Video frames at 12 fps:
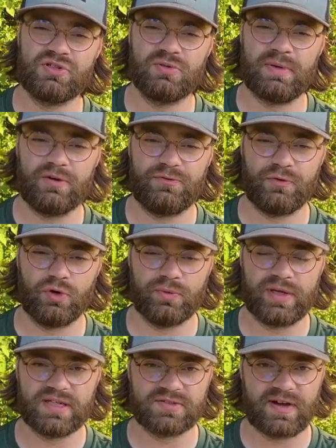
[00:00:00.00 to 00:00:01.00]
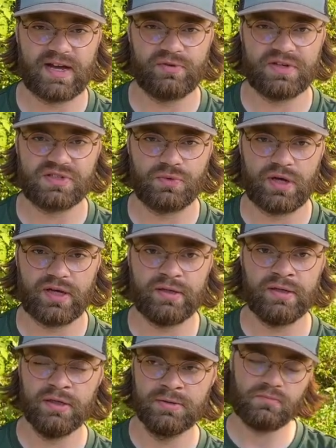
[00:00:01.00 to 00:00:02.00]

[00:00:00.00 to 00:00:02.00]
so about 5 weeks away.